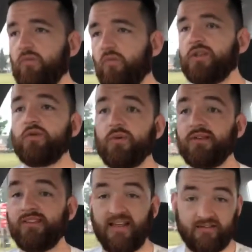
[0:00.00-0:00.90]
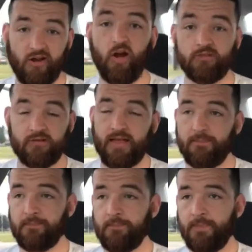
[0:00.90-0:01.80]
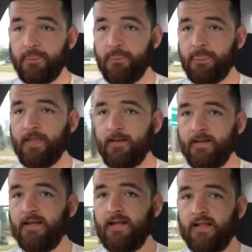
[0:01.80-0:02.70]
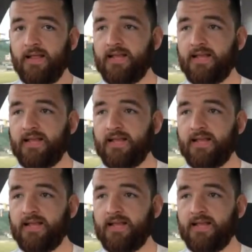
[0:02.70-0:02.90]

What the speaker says: what are you doing to alter them?